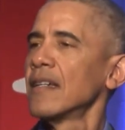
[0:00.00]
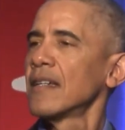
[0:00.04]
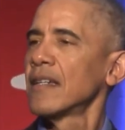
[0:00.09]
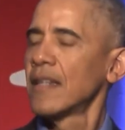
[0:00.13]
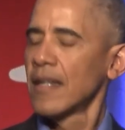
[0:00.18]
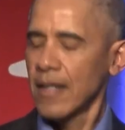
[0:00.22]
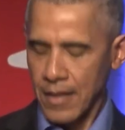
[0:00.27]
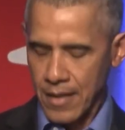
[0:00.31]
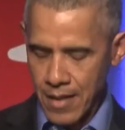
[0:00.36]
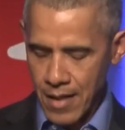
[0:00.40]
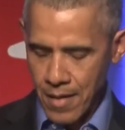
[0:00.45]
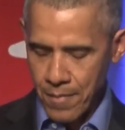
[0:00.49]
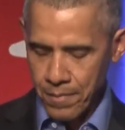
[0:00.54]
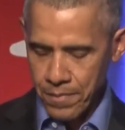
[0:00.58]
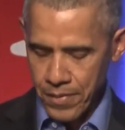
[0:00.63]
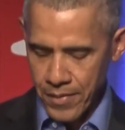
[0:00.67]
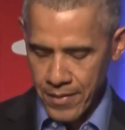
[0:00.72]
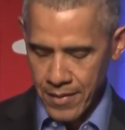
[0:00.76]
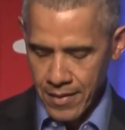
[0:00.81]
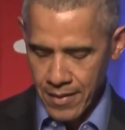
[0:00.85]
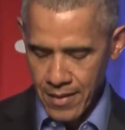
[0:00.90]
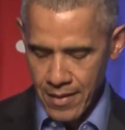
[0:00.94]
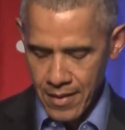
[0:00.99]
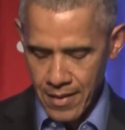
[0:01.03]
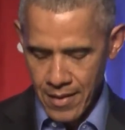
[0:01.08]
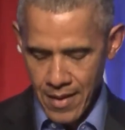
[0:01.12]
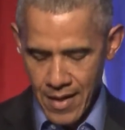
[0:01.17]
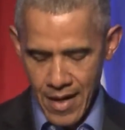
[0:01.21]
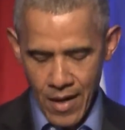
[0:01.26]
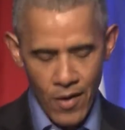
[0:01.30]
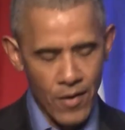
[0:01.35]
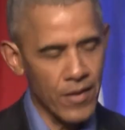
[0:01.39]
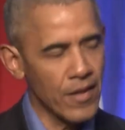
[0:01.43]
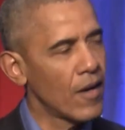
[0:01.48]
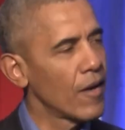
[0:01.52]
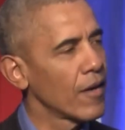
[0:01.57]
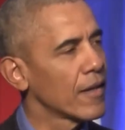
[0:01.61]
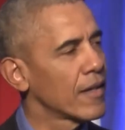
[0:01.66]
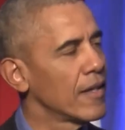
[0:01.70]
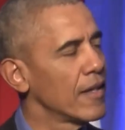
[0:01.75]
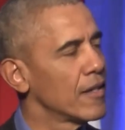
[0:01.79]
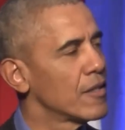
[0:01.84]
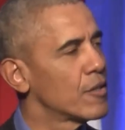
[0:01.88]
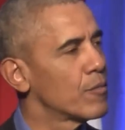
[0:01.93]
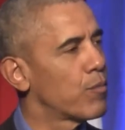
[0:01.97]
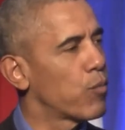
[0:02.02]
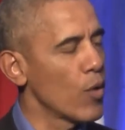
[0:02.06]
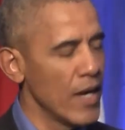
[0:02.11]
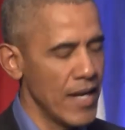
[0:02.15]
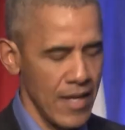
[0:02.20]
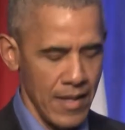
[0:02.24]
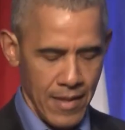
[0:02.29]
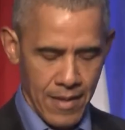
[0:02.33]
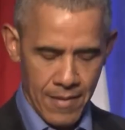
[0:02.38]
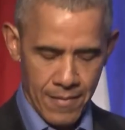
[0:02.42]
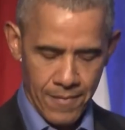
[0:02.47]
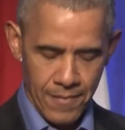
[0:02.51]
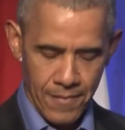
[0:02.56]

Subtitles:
can dump in the air that our kids breathe.